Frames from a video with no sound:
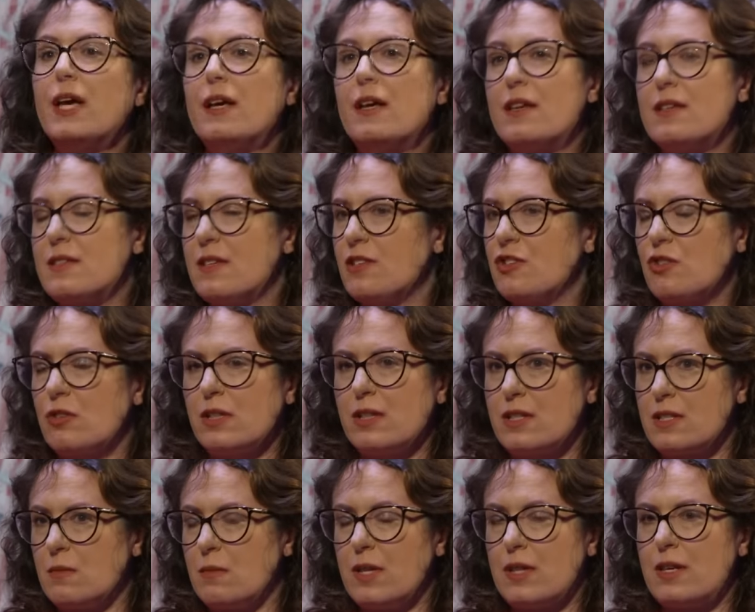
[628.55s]
His sister
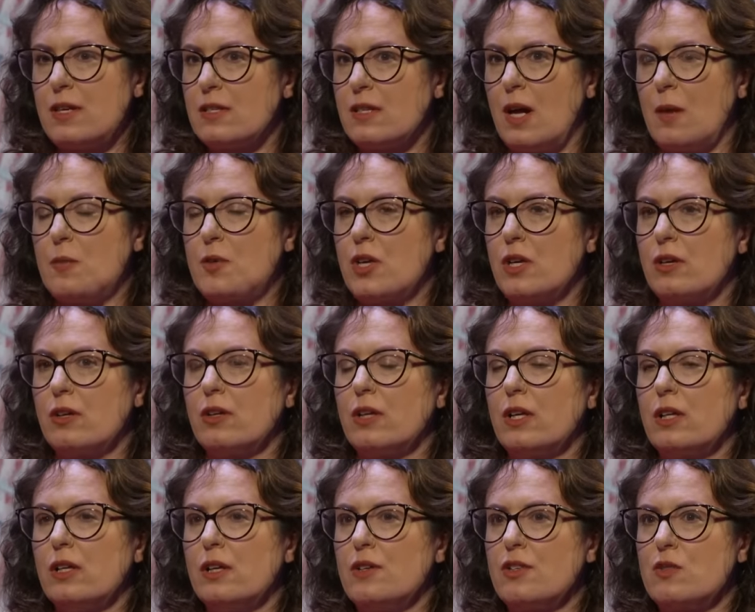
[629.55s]
Elizabeth, he's not particularly
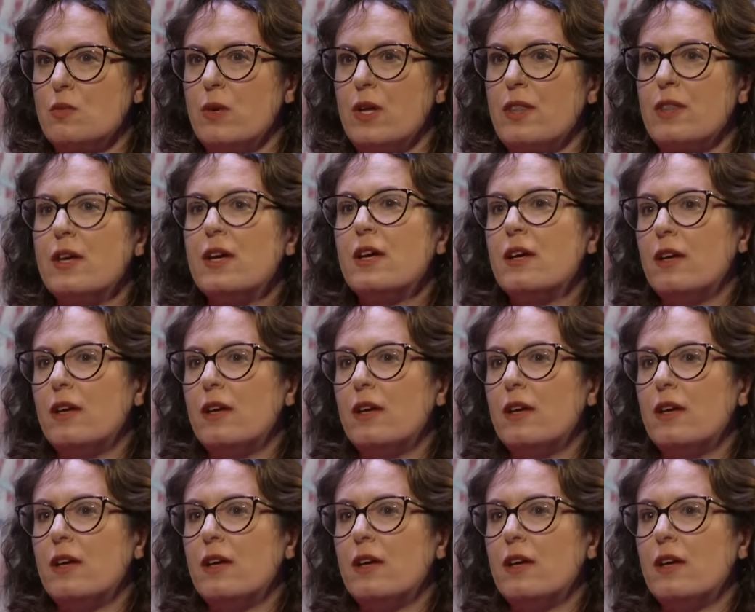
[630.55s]
close with.